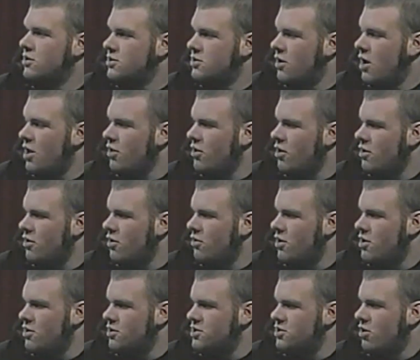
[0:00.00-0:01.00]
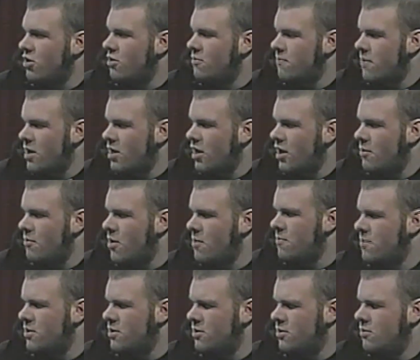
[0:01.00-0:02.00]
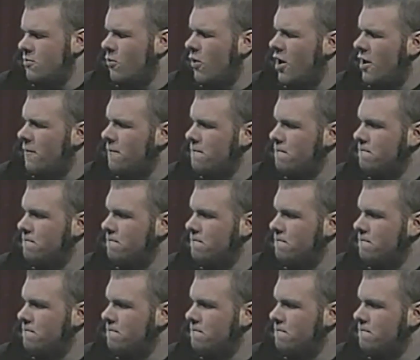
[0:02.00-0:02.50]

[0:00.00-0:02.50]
So how long ago did you start Bedlam Up, and why?